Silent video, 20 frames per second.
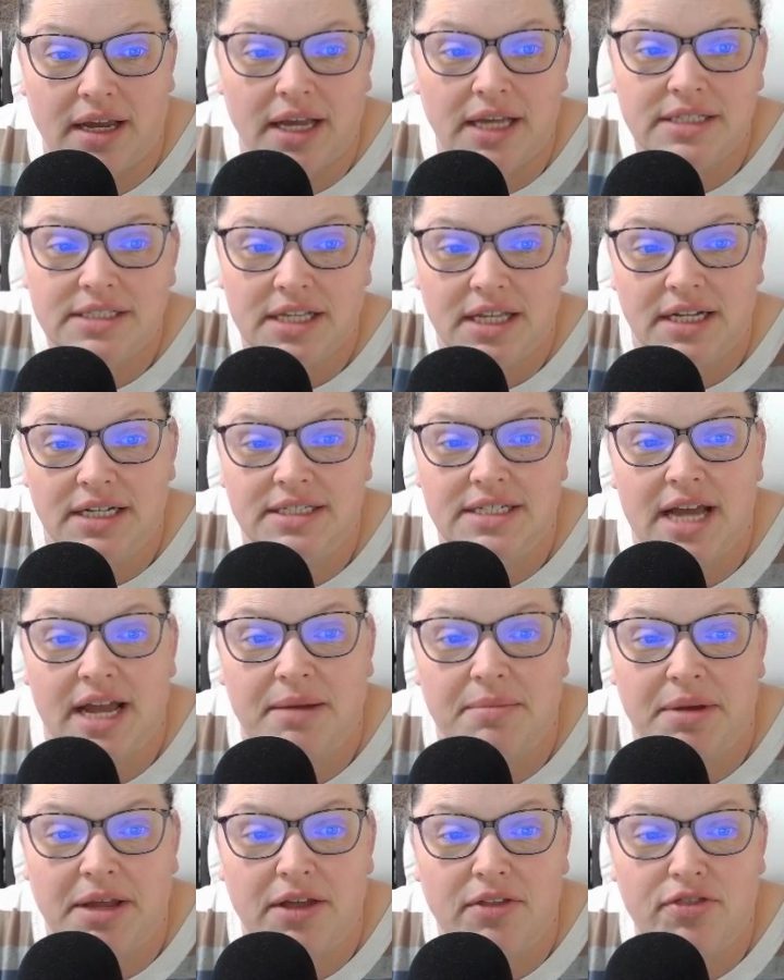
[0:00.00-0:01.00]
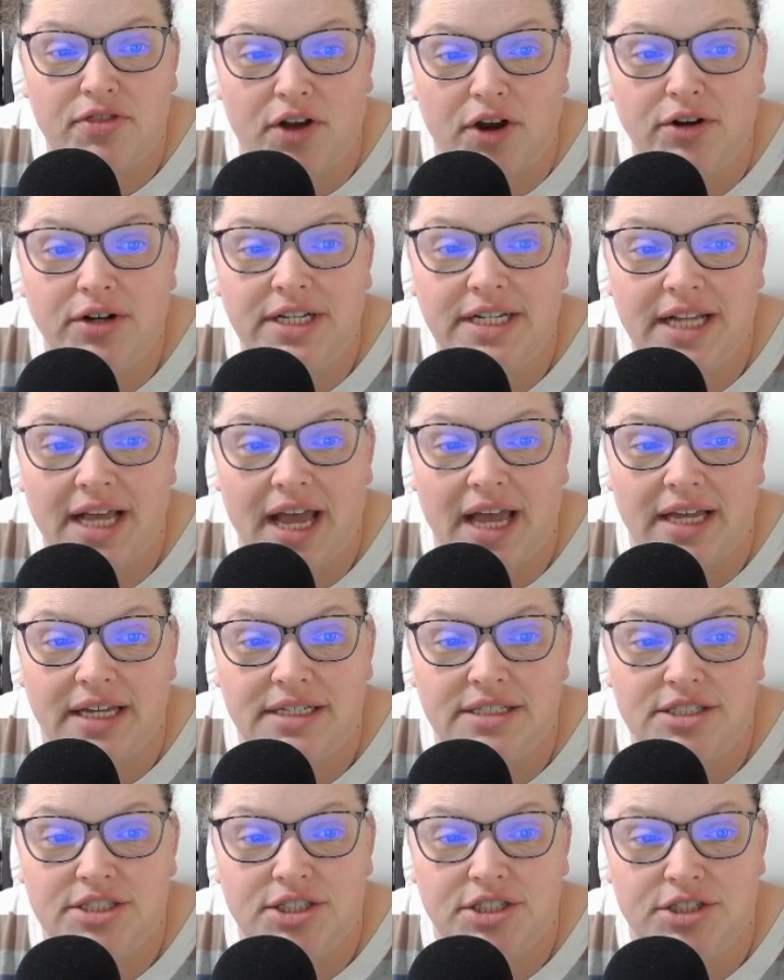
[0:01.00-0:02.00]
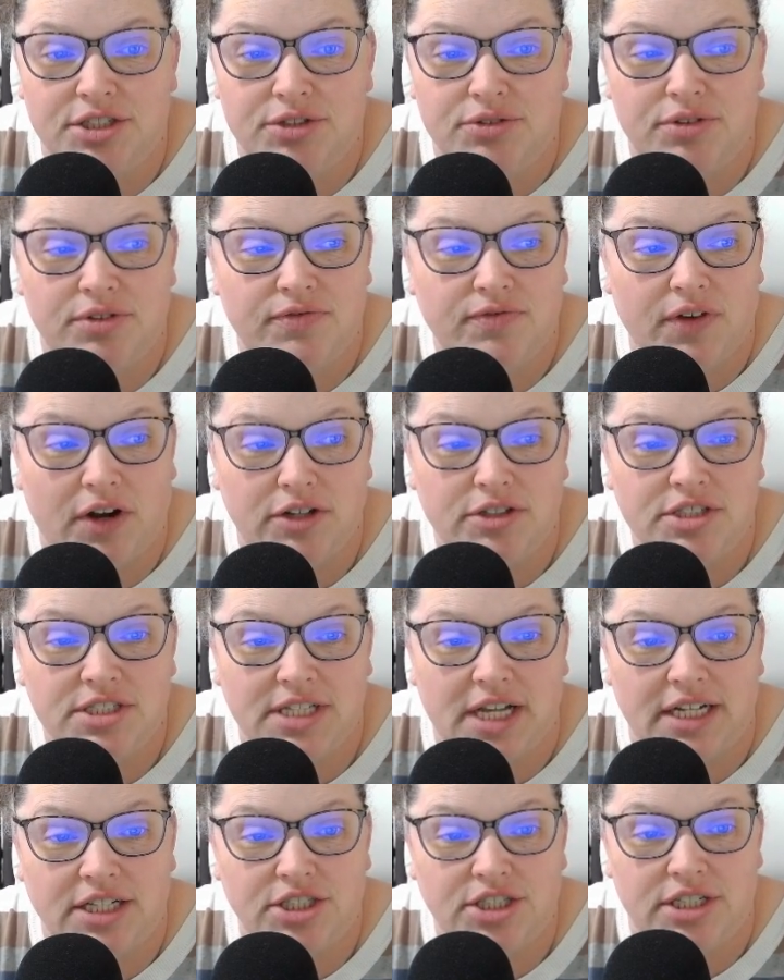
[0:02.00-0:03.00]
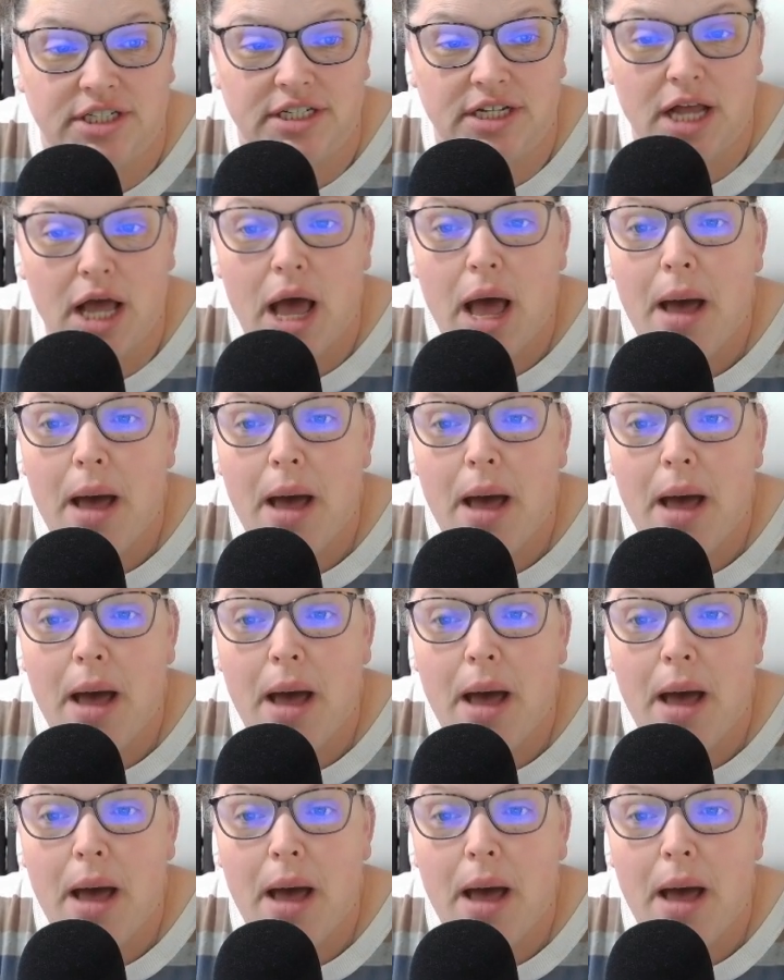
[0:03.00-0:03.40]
It's going to take me 30 days to do the first section.